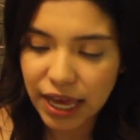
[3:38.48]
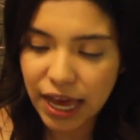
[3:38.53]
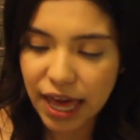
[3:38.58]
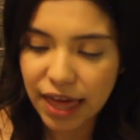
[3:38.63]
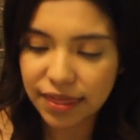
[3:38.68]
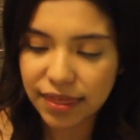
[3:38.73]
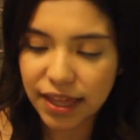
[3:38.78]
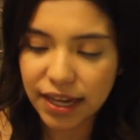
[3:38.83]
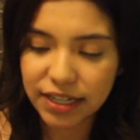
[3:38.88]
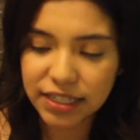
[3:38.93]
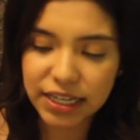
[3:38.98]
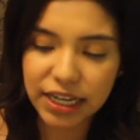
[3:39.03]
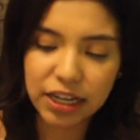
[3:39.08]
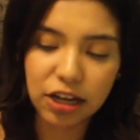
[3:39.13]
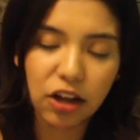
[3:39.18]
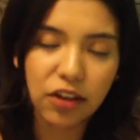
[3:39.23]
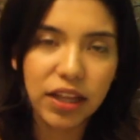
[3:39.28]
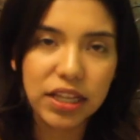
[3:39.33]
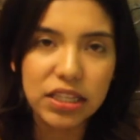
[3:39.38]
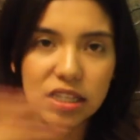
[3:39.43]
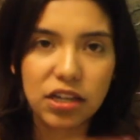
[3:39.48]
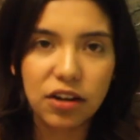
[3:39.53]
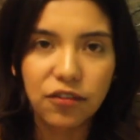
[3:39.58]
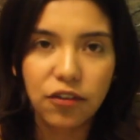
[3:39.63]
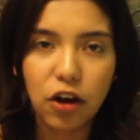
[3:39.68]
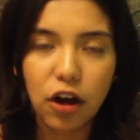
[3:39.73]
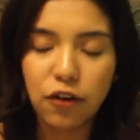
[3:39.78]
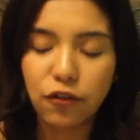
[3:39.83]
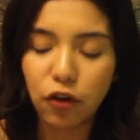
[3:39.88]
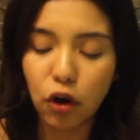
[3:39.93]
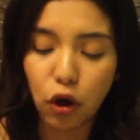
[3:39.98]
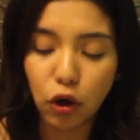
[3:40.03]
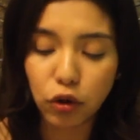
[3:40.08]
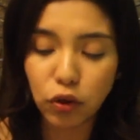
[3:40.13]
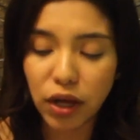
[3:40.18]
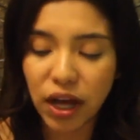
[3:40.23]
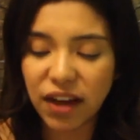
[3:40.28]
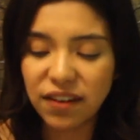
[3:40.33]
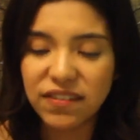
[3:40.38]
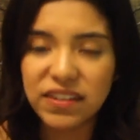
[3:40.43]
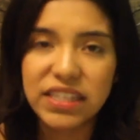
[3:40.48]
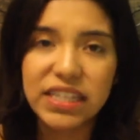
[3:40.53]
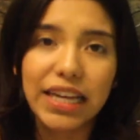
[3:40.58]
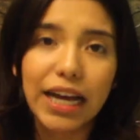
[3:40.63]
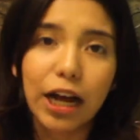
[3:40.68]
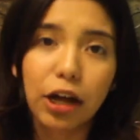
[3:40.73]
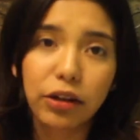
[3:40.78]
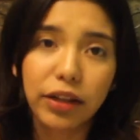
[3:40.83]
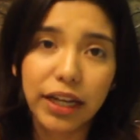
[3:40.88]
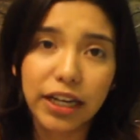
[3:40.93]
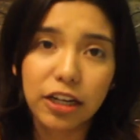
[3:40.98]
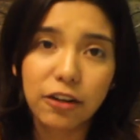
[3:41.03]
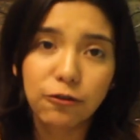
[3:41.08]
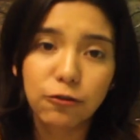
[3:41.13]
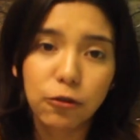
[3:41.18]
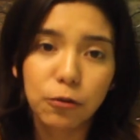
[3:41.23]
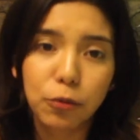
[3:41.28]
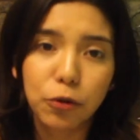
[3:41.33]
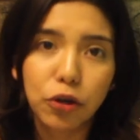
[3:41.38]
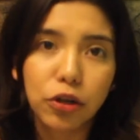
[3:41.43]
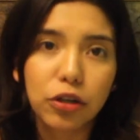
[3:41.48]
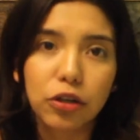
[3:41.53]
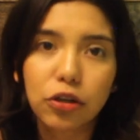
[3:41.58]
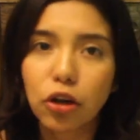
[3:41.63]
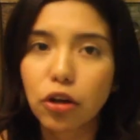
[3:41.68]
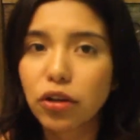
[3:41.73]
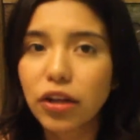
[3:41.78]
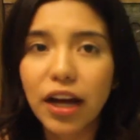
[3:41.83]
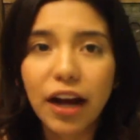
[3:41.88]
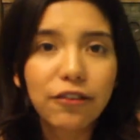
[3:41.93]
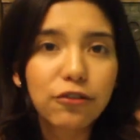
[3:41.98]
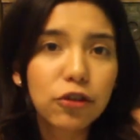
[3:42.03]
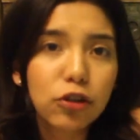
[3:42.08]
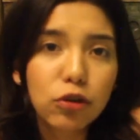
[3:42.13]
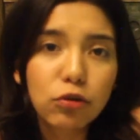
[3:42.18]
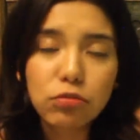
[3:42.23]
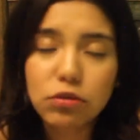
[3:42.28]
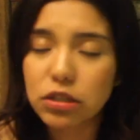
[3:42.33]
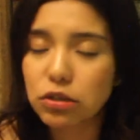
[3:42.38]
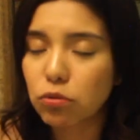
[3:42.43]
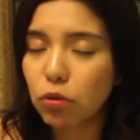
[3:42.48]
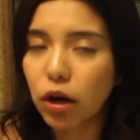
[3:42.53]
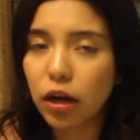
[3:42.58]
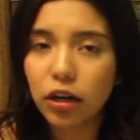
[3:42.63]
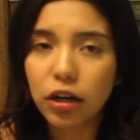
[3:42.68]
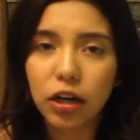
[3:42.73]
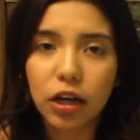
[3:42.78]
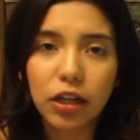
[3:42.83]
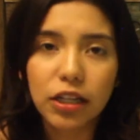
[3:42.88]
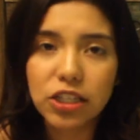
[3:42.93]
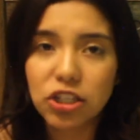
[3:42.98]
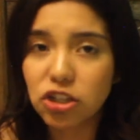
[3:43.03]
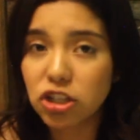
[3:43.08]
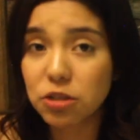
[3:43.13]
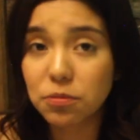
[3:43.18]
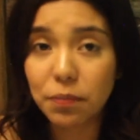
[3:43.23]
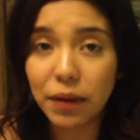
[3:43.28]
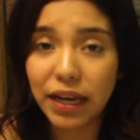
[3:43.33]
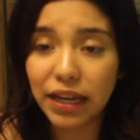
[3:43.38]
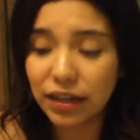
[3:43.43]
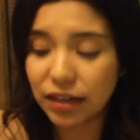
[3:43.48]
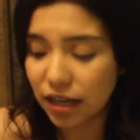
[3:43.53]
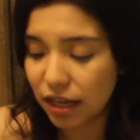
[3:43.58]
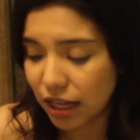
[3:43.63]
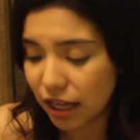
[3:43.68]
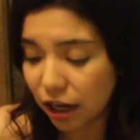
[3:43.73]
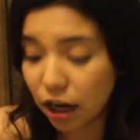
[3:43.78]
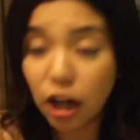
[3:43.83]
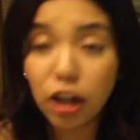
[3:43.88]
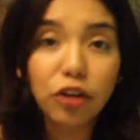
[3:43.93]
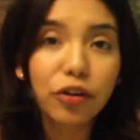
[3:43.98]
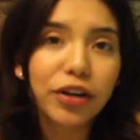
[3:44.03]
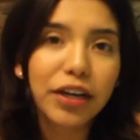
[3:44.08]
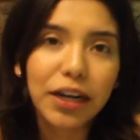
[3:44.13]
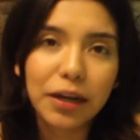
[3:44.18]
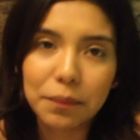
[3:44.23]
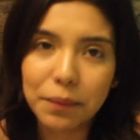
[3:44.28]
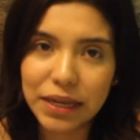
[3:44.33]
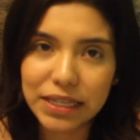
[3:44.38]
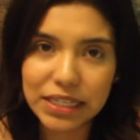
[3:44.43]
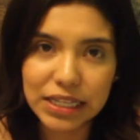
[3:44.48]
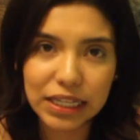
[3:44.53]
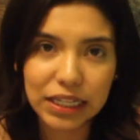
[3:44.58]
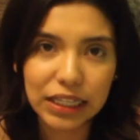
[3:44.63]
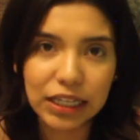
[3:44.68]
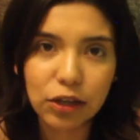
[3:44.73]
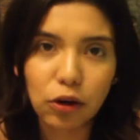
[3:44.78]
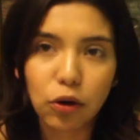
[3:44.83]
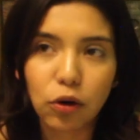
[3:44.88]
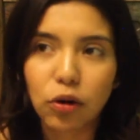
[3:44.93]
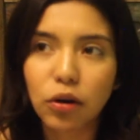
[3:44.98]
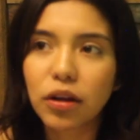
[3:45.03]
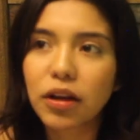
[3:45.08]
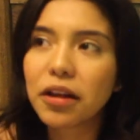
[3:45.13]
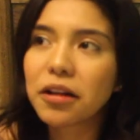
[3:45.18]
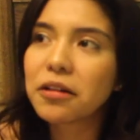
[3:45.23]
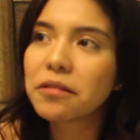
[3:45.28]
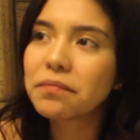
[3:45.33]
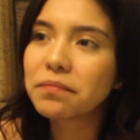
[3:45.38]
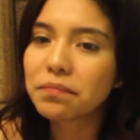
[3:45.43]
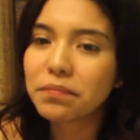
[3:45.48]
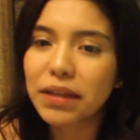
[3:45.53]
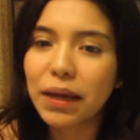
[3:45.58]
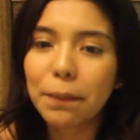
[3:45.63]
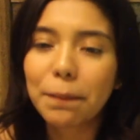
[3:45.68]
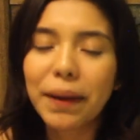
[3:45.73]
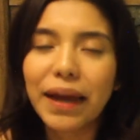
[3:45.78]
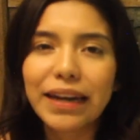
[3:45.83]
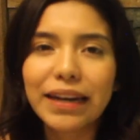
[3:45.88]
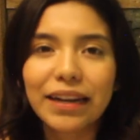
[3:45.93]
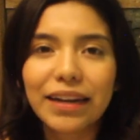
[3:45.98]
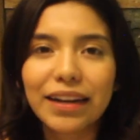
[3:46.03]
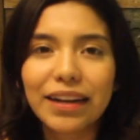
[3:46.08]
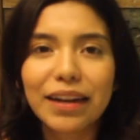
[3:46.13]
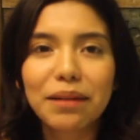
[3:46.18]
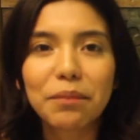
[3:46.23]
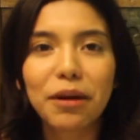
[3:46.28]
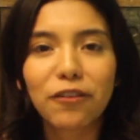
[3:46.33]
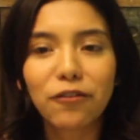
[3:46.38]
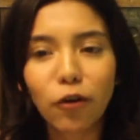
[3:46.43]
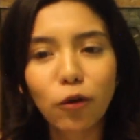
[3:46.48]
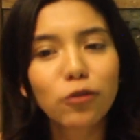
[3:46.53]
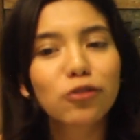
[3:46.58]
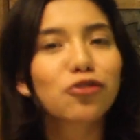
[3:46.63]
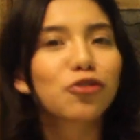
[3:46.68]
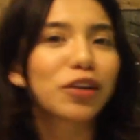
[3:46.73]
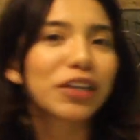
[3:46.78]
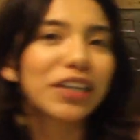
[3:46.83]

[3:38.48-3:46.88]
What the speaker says: and then take all that stuff off. All you have is the outline of the bird, and all you have to do is watercolor. It's just color it in basically, or yeah, paint it in. And my phone's